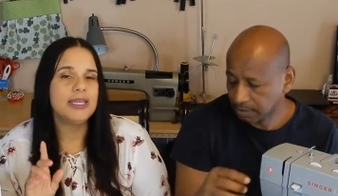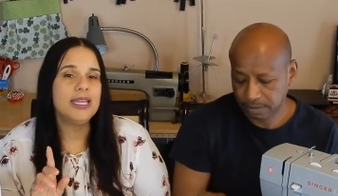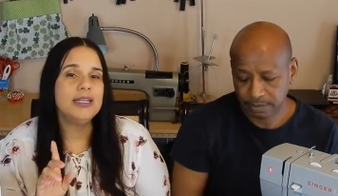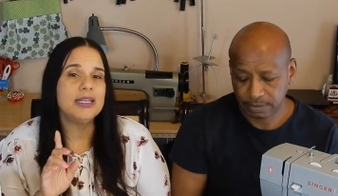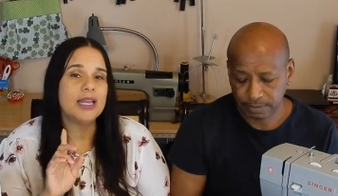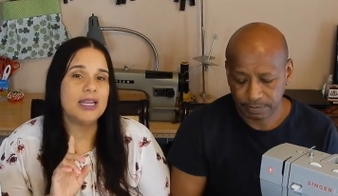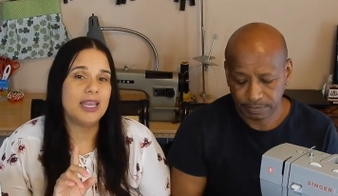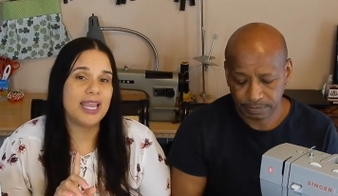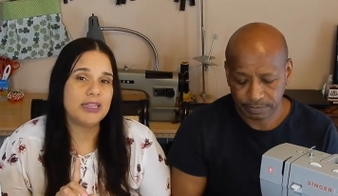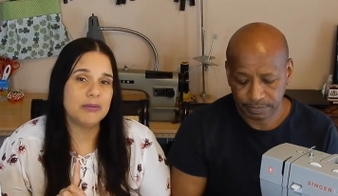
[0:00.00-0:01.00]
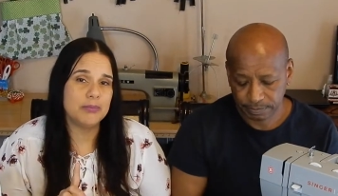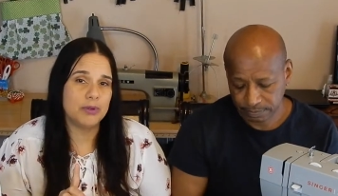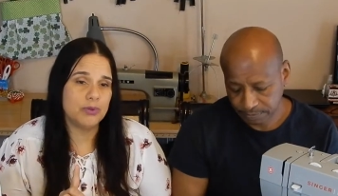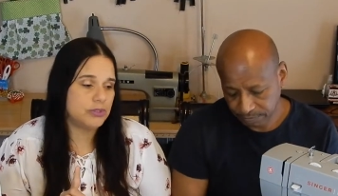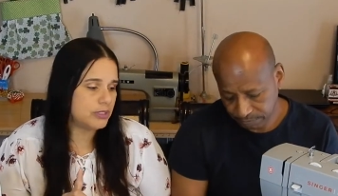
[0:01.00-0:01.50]
Speaker 1: thing that I like the
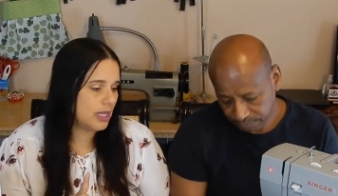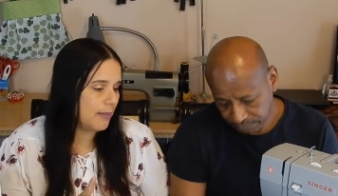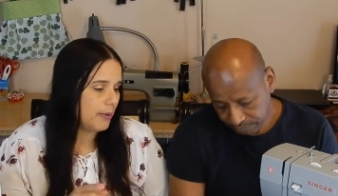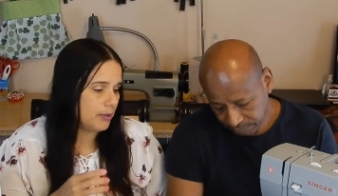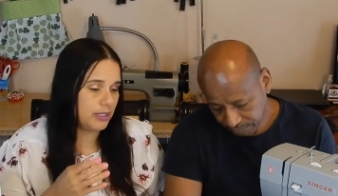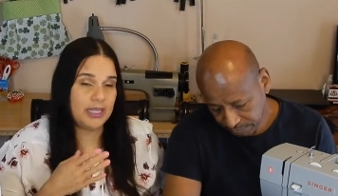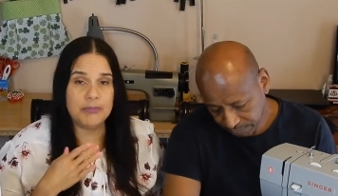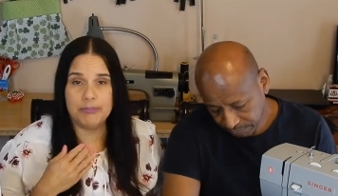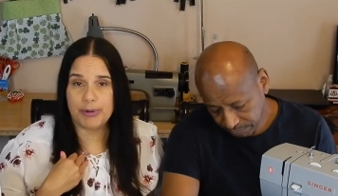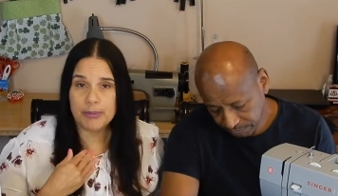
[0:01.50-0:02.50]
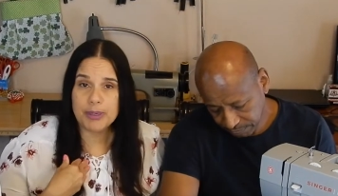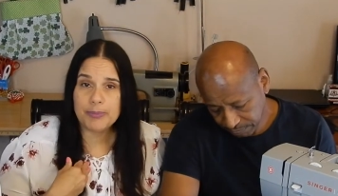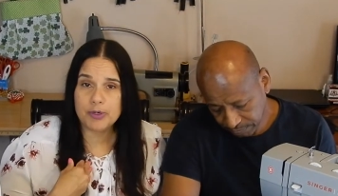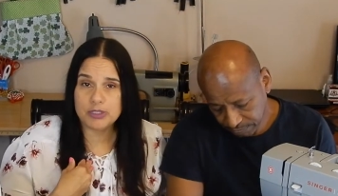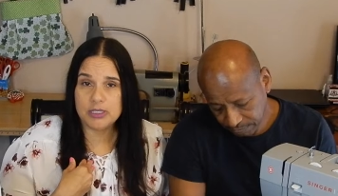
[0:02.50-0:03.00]
most about that Barbara
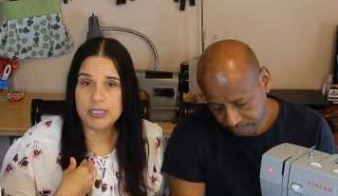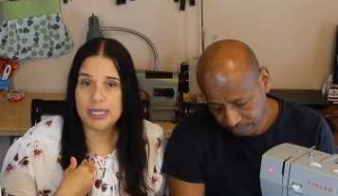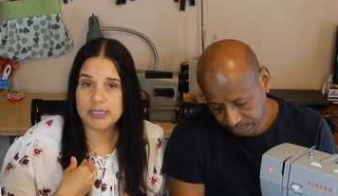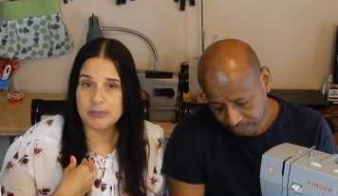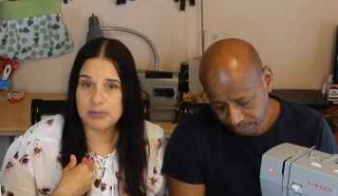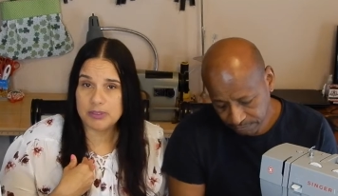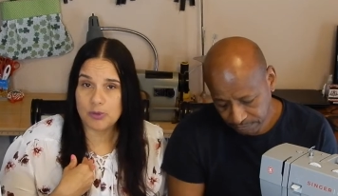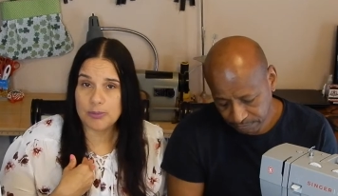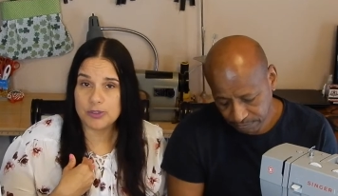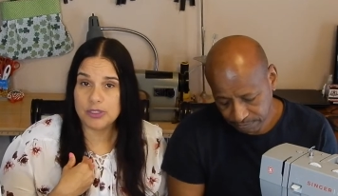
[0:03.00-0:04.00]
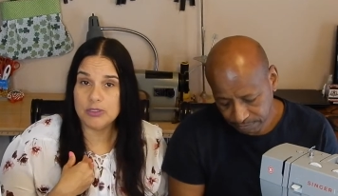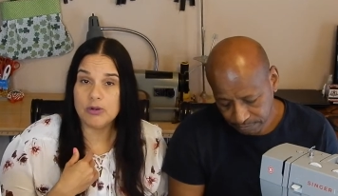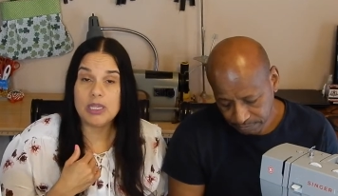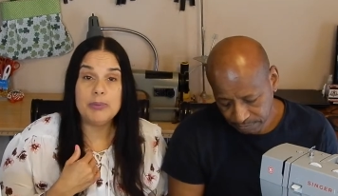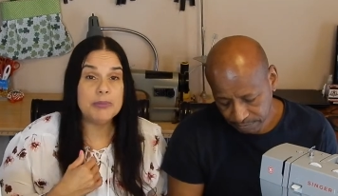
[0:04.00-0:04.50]
personally likes about the sewing machine.
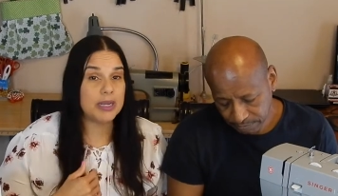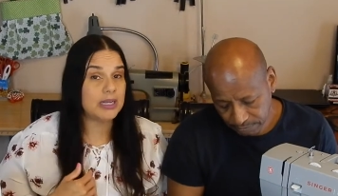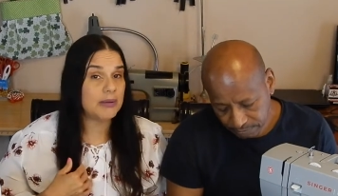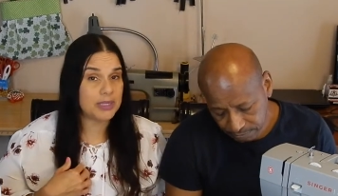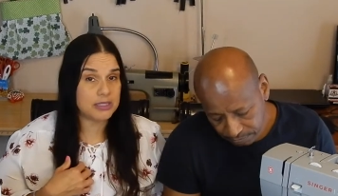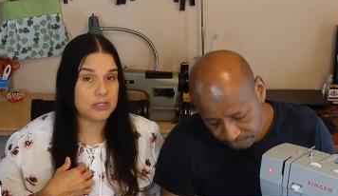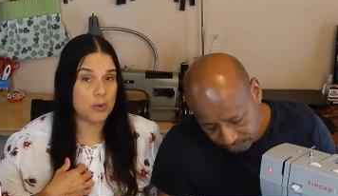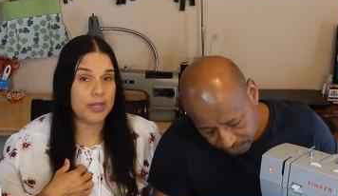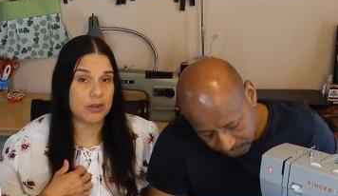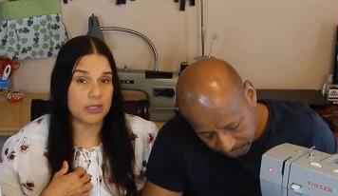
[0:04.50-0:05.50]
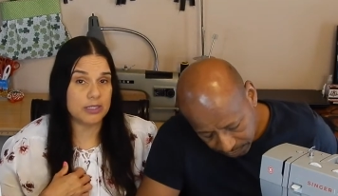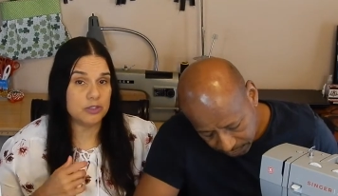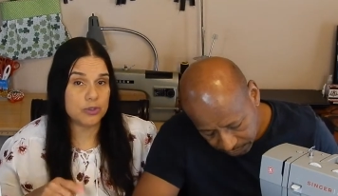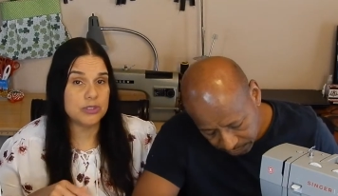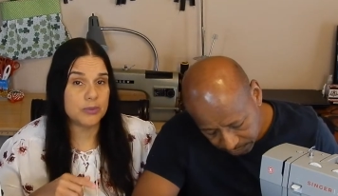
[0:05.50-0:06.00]
Now, keep in mind, I'm not sewing on it.
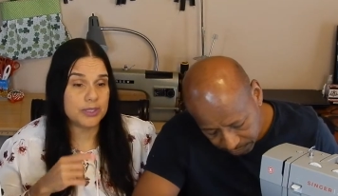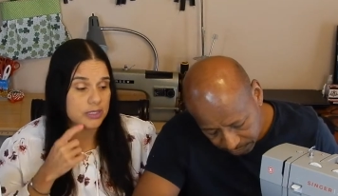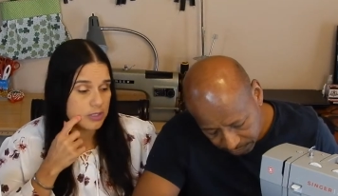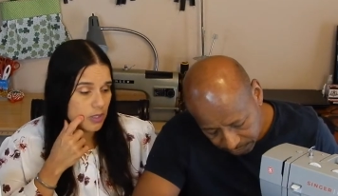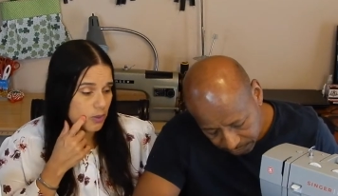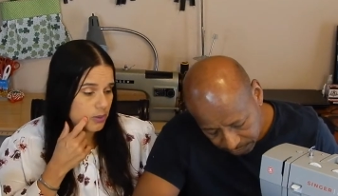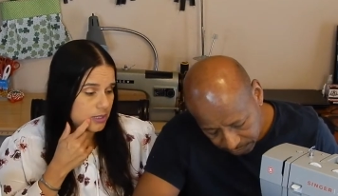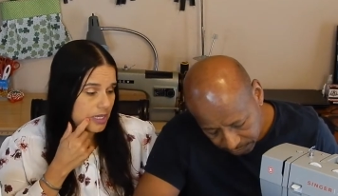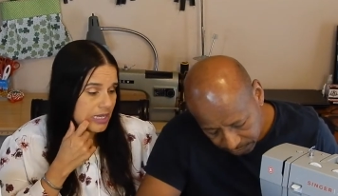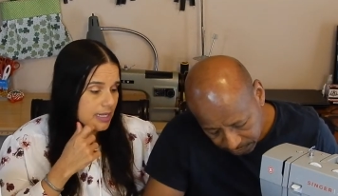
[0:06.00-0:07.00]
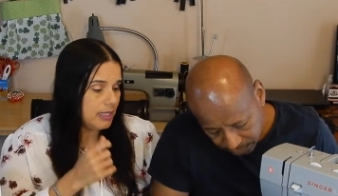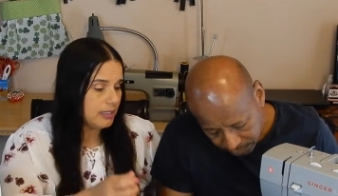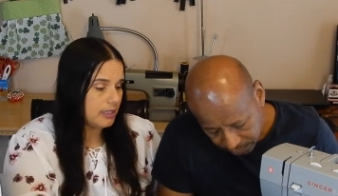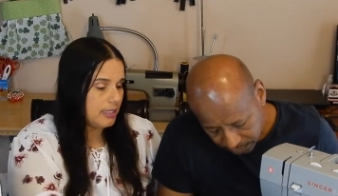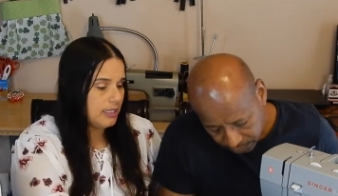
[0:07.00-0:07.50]
Joe's the one that sews.
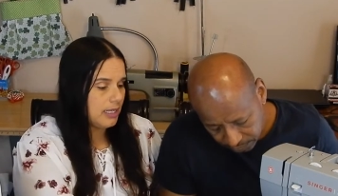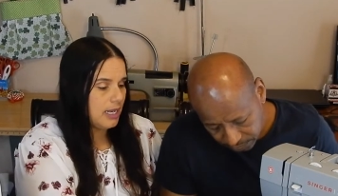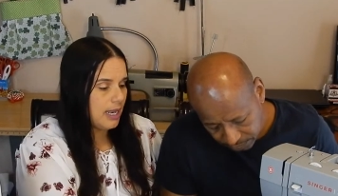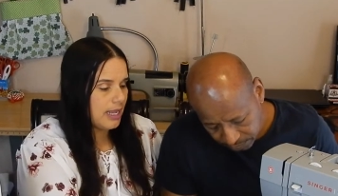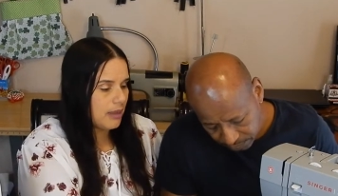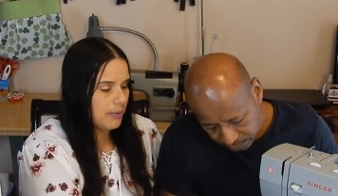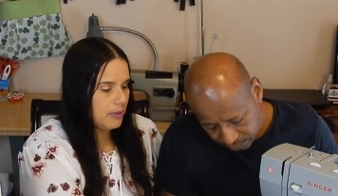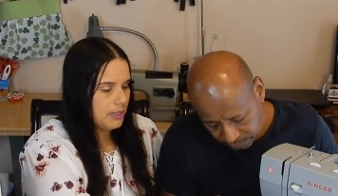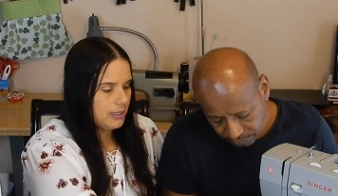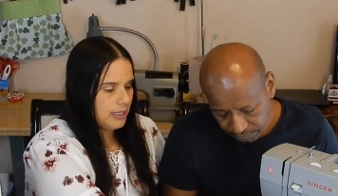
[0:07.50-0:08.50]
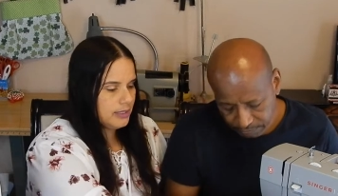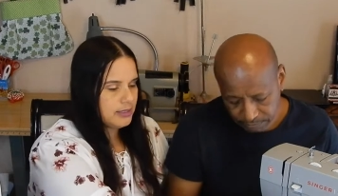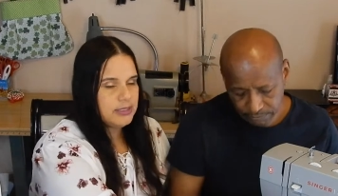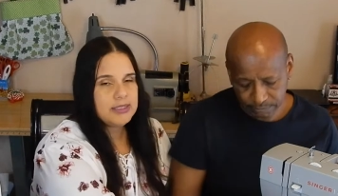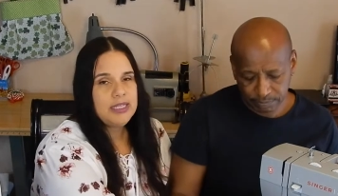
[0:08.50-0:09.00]
The thing that I like is
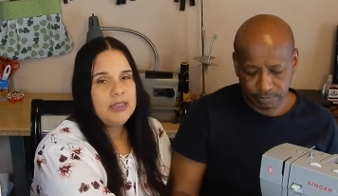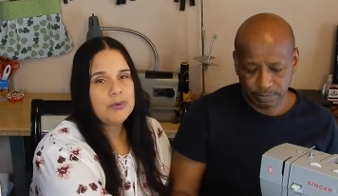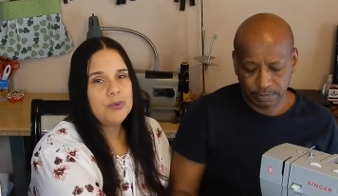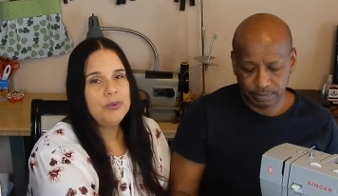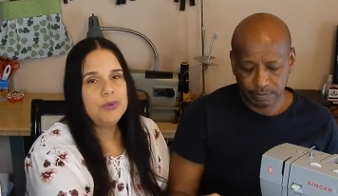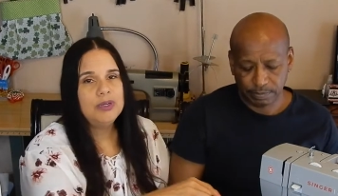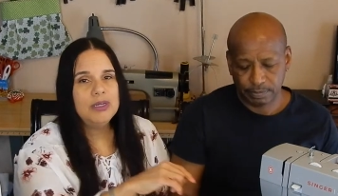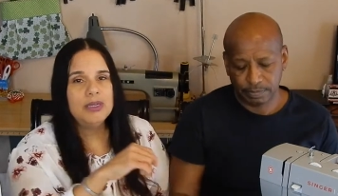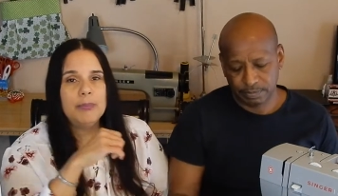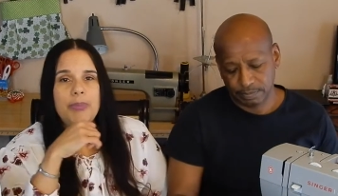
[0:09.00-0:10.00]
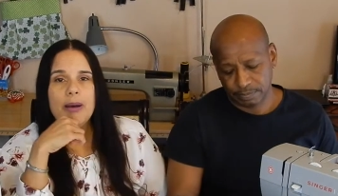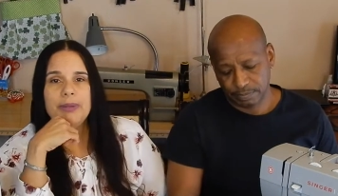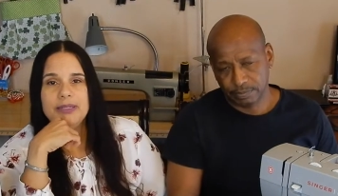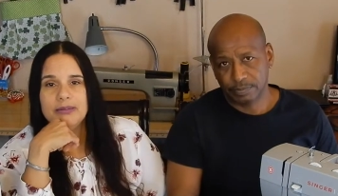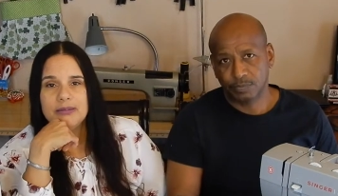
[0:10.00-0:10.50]
the see-through
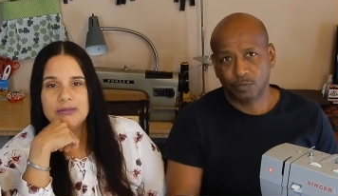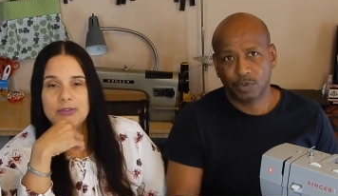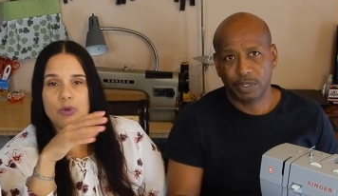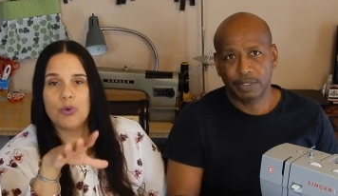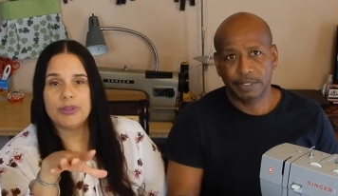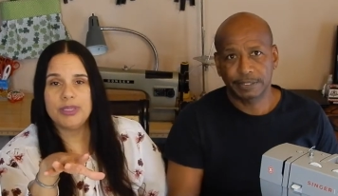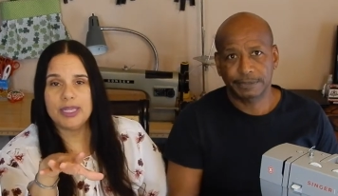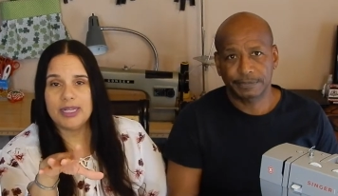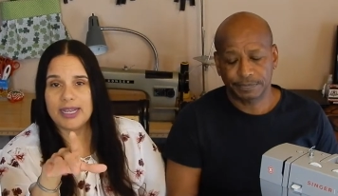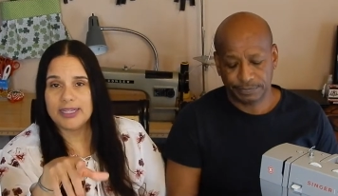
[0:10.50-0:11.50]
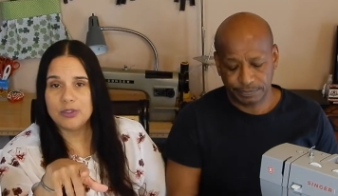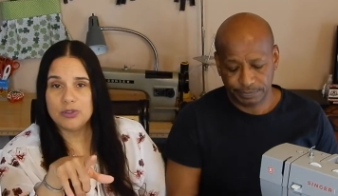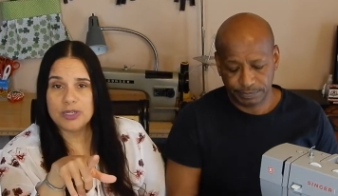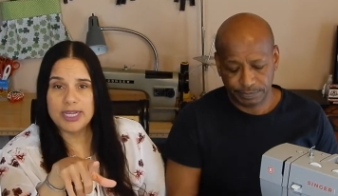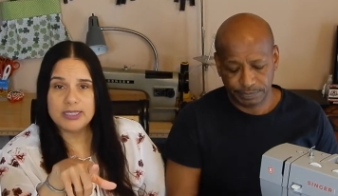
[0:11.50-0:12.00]
bobbin door thingy. Like I told
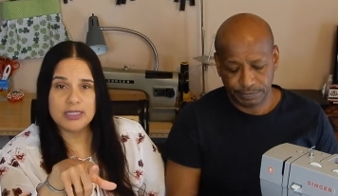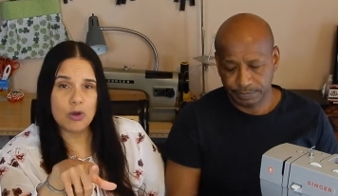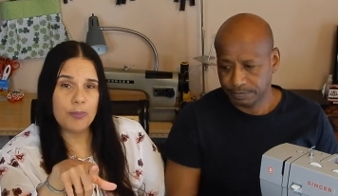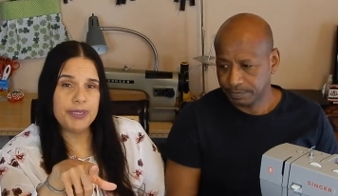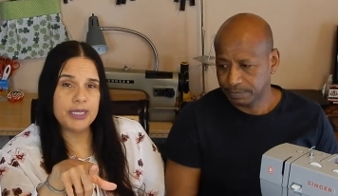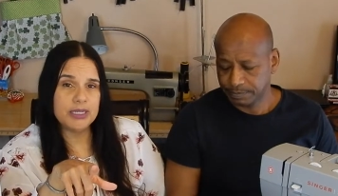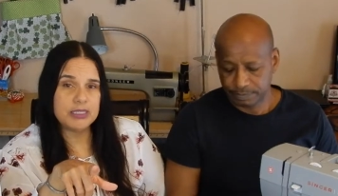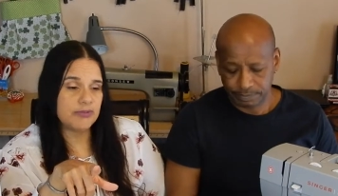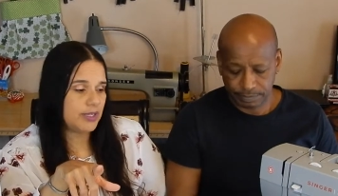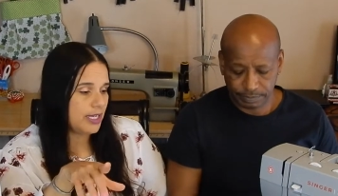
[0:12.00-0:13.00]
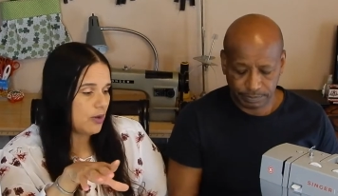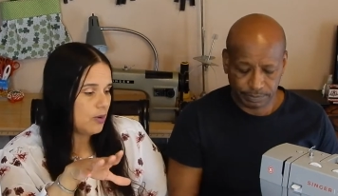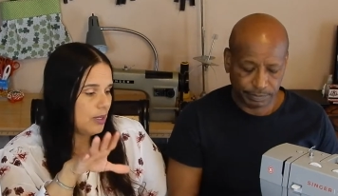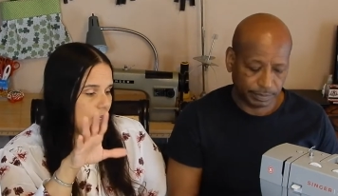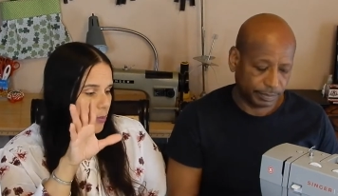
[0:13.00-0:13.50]
you guys at the opening of this video,